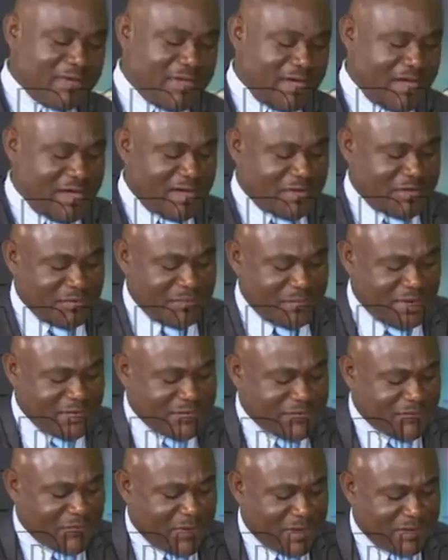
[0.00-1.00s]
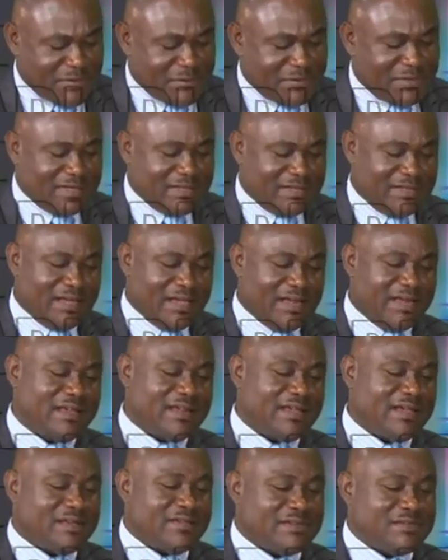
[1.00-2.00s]
argument for another
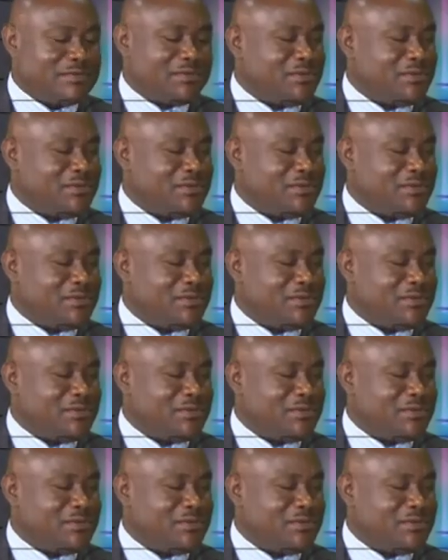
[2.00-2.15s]
day. Uh, so